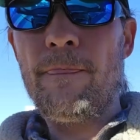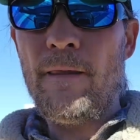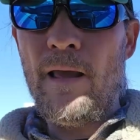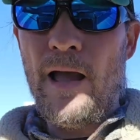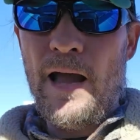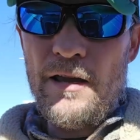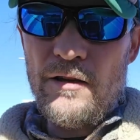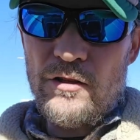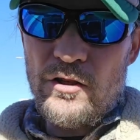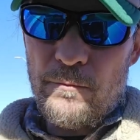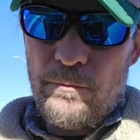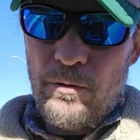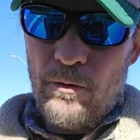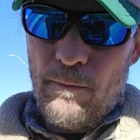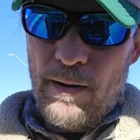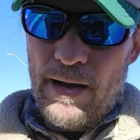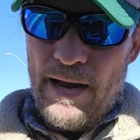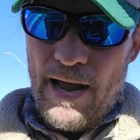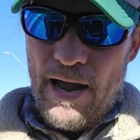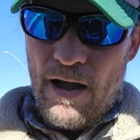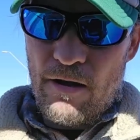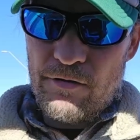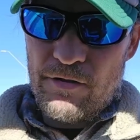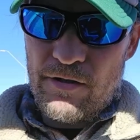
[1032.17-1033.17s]
I used to put my
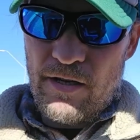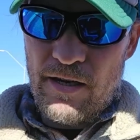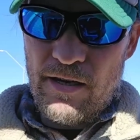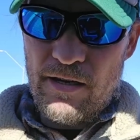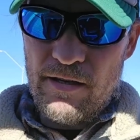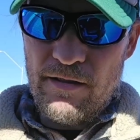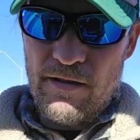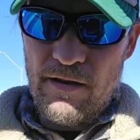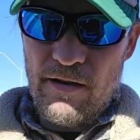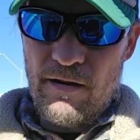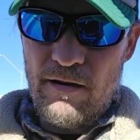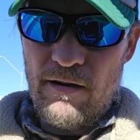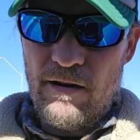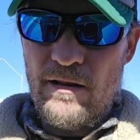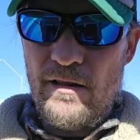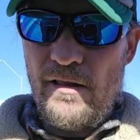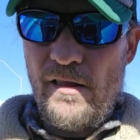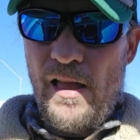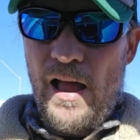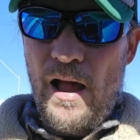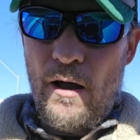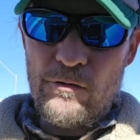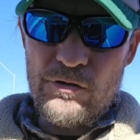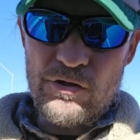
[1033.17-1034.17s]
house key in there.
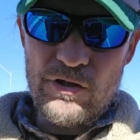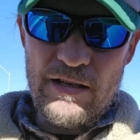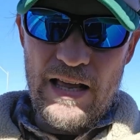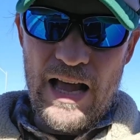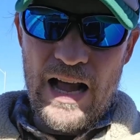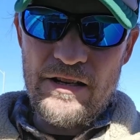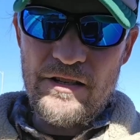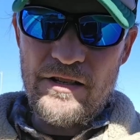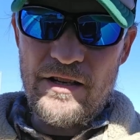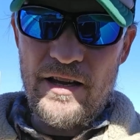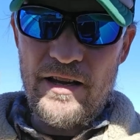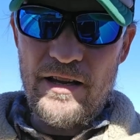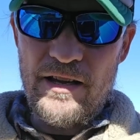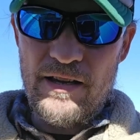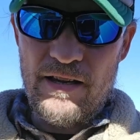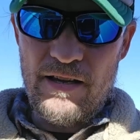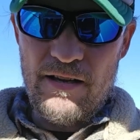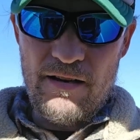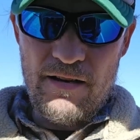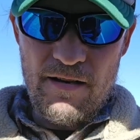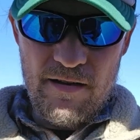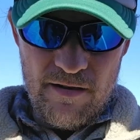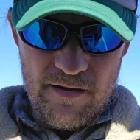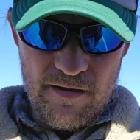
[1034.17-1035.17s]
I was a latchkey kid.
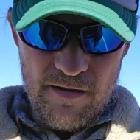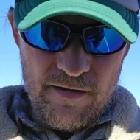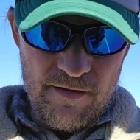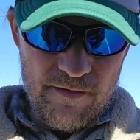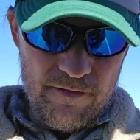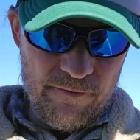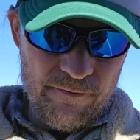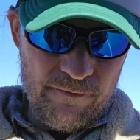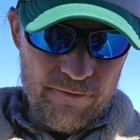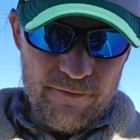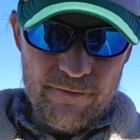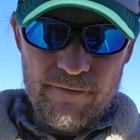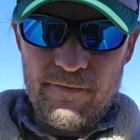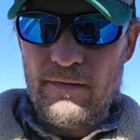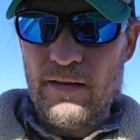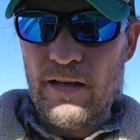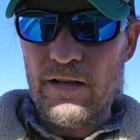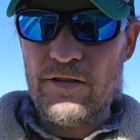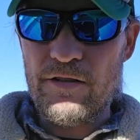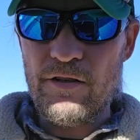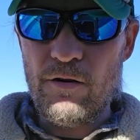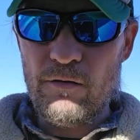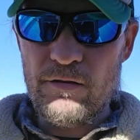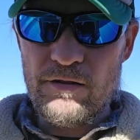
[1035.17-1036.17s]
And
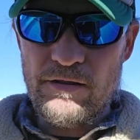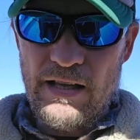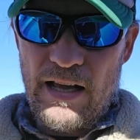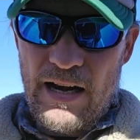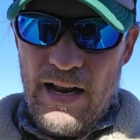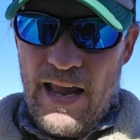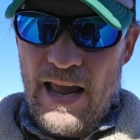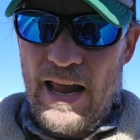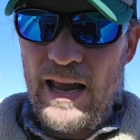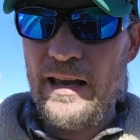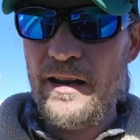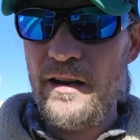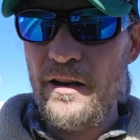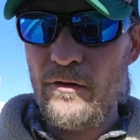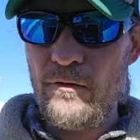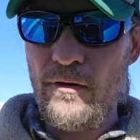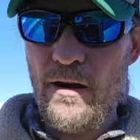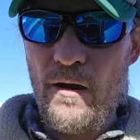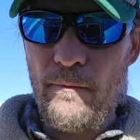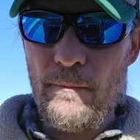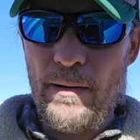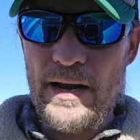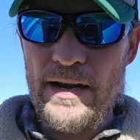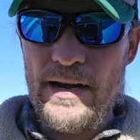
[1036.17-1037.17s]
so instead of hanging it
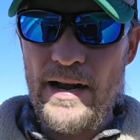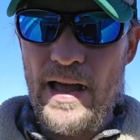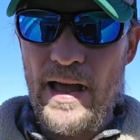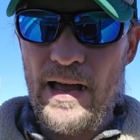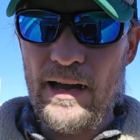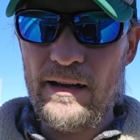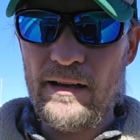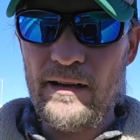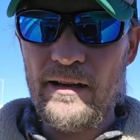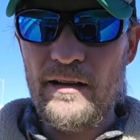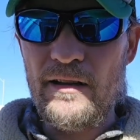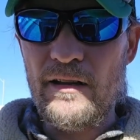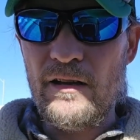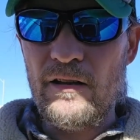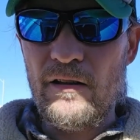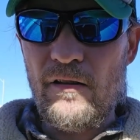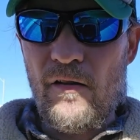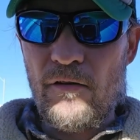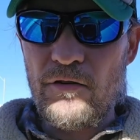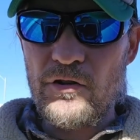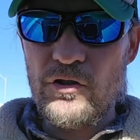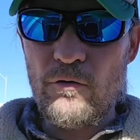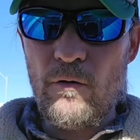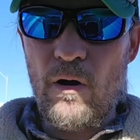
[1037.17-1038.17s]
around my neck,
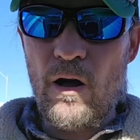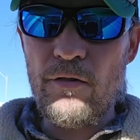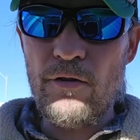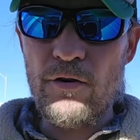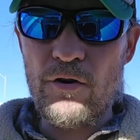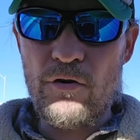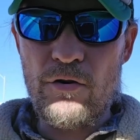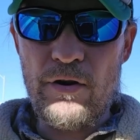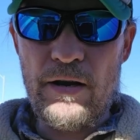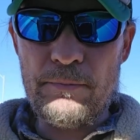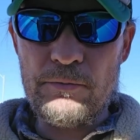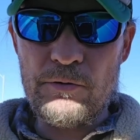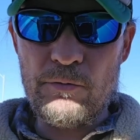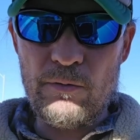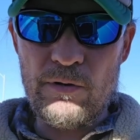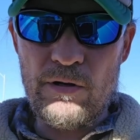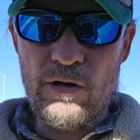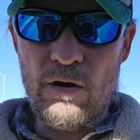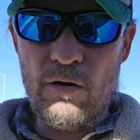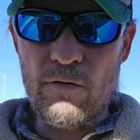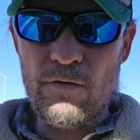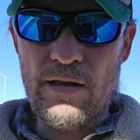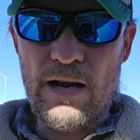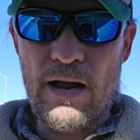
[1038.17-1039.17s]
so all the creeps would
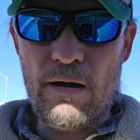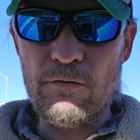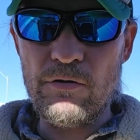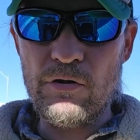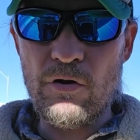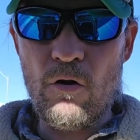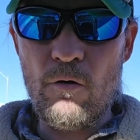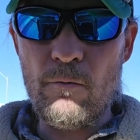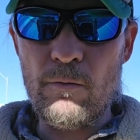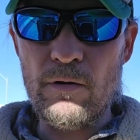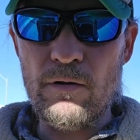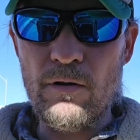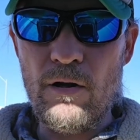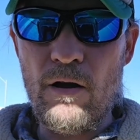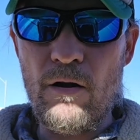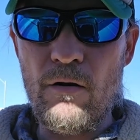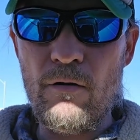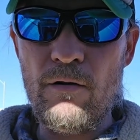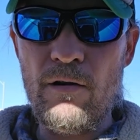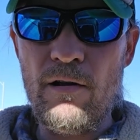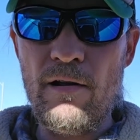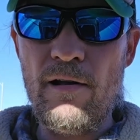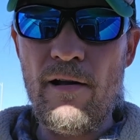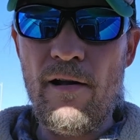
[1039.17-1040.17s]
know that I was home
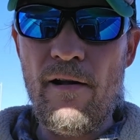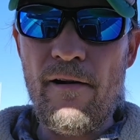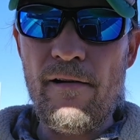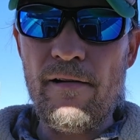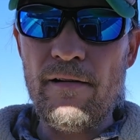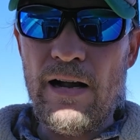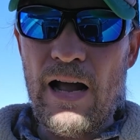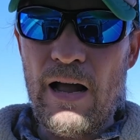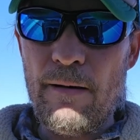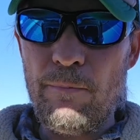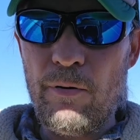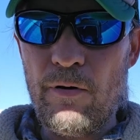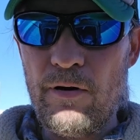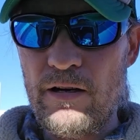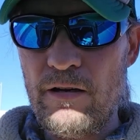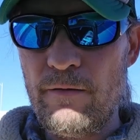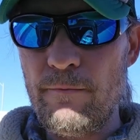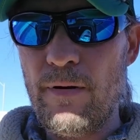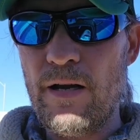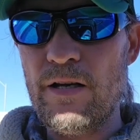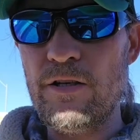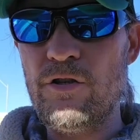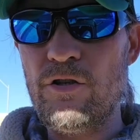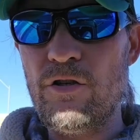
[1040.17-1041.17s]
alone, I put it in
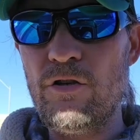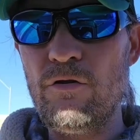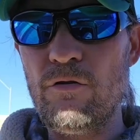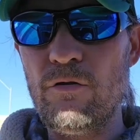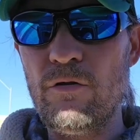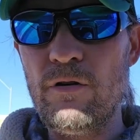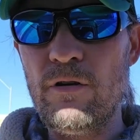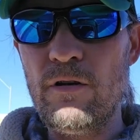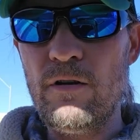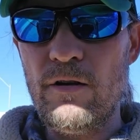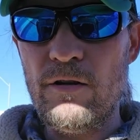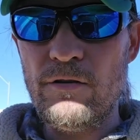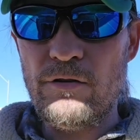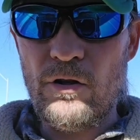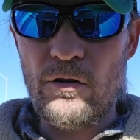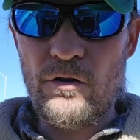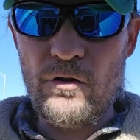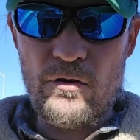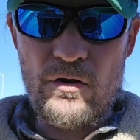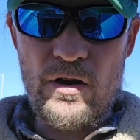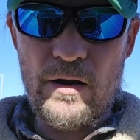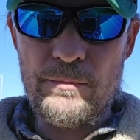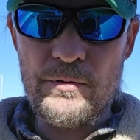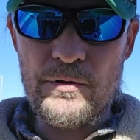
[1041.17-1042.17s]
my shoe so the
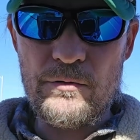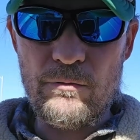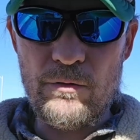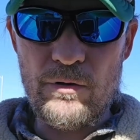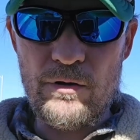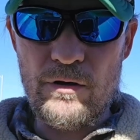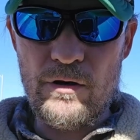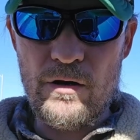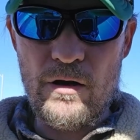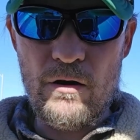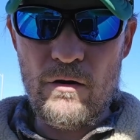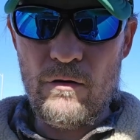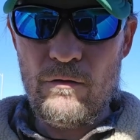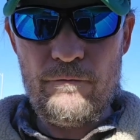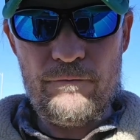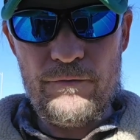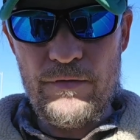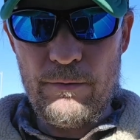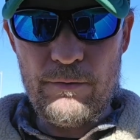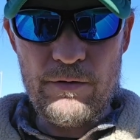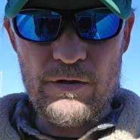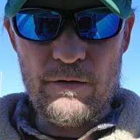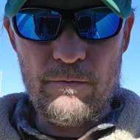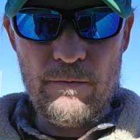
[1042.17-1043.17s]
creeps wouldn't know it
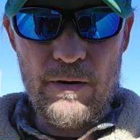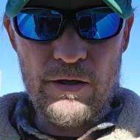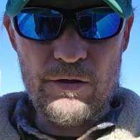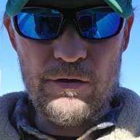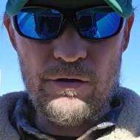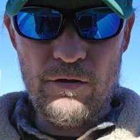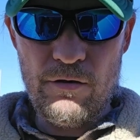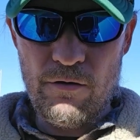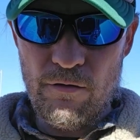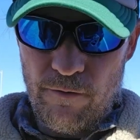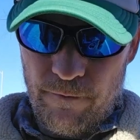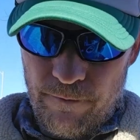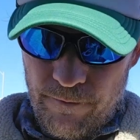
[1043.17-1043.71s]
was in my shoe.